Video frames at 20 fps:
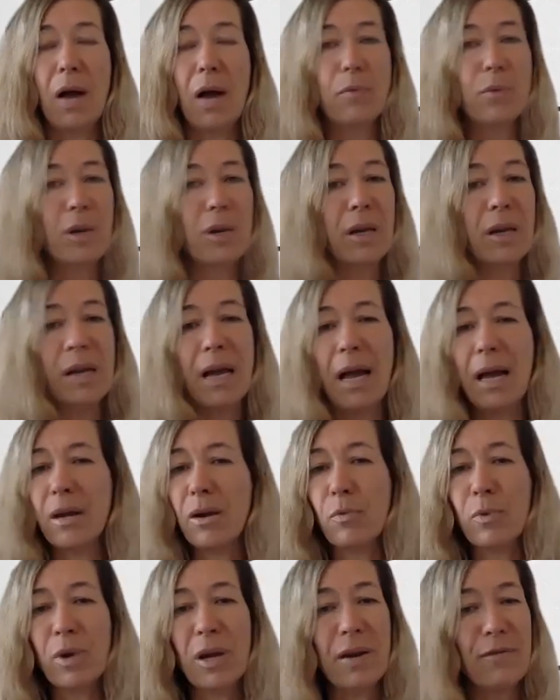really kind
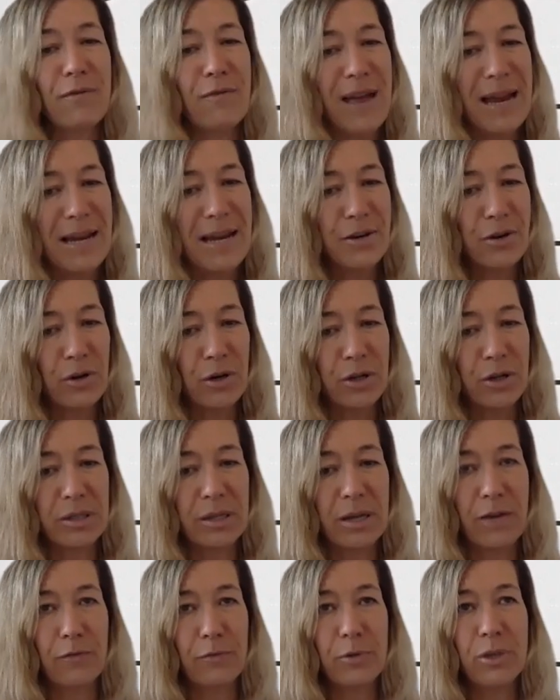of reinvent
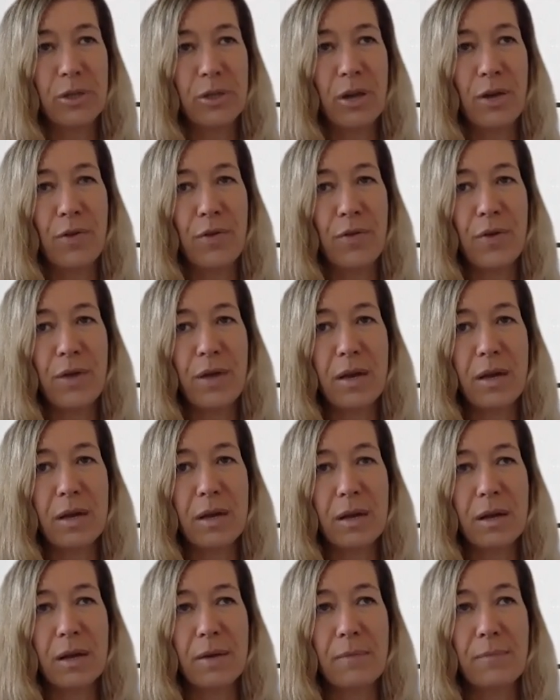ourselves, which I think
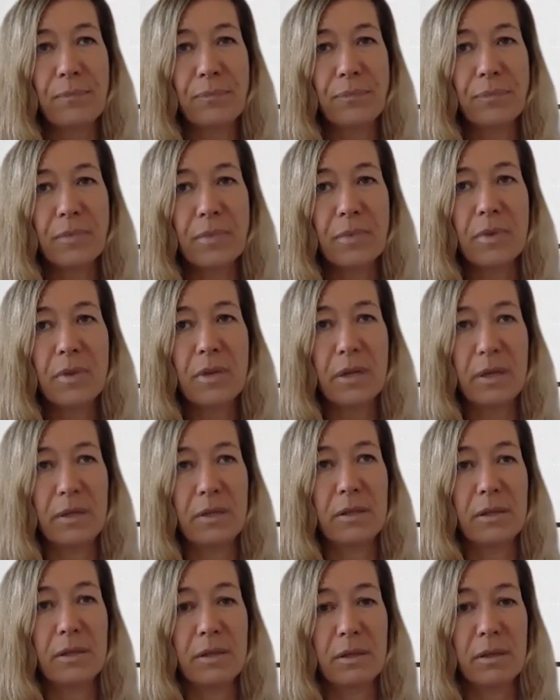
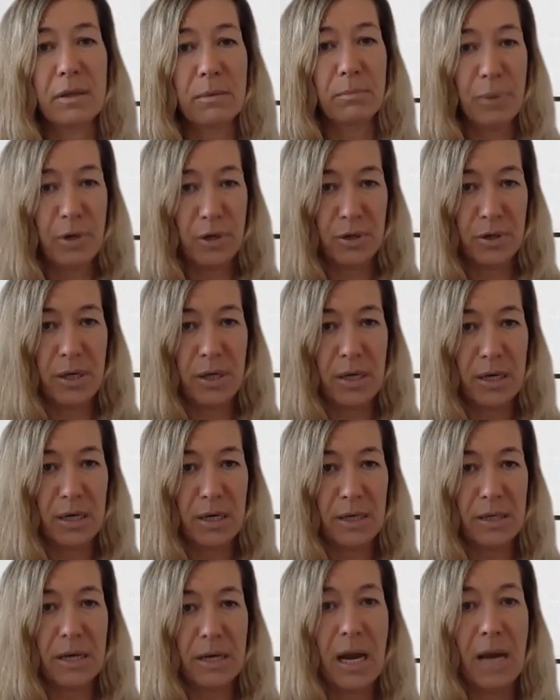this
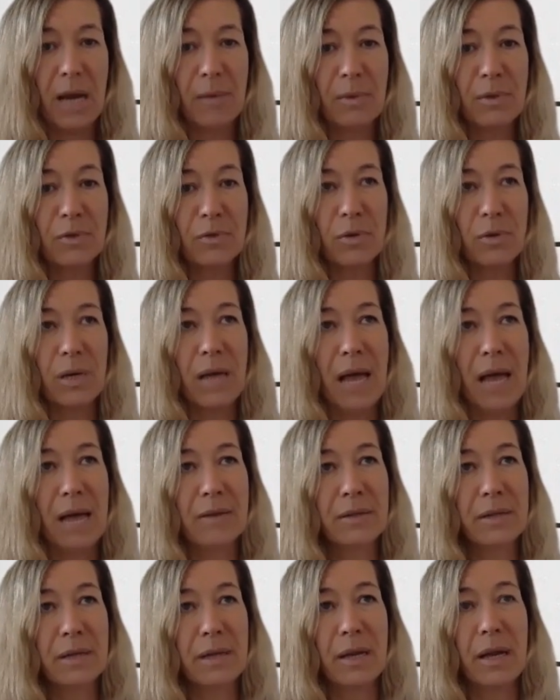particular time is really
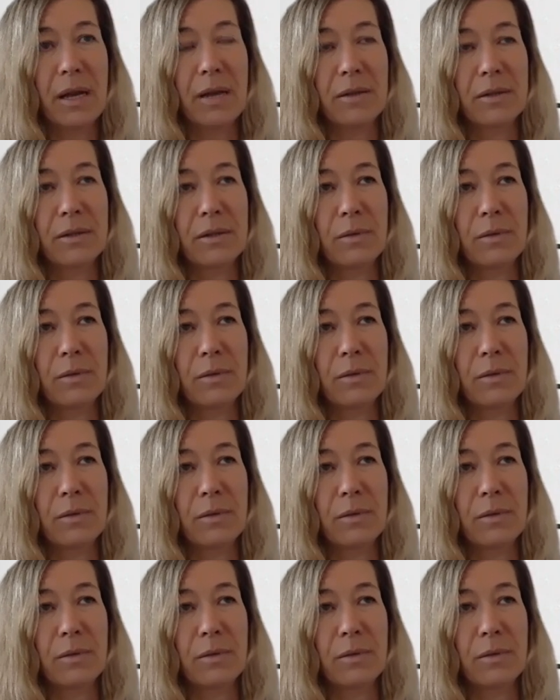asking us.